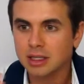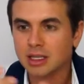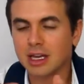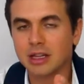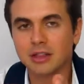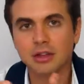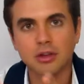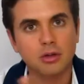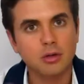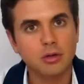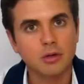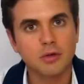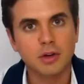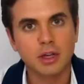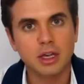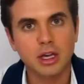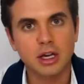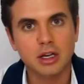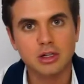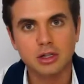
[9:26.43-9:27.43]
get the
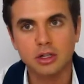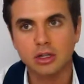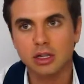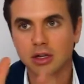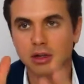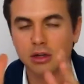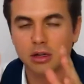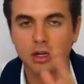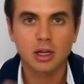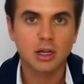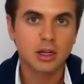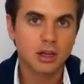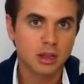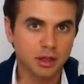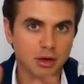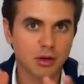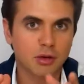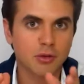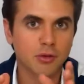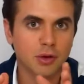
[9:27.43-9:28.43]
notification that
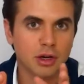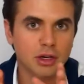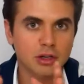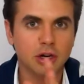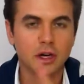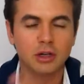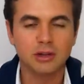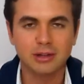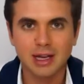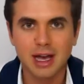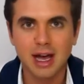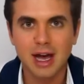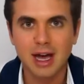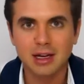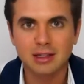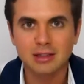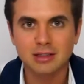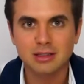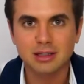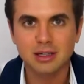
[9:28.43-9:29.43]
their friend got
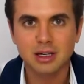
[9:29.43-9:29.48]
tagged,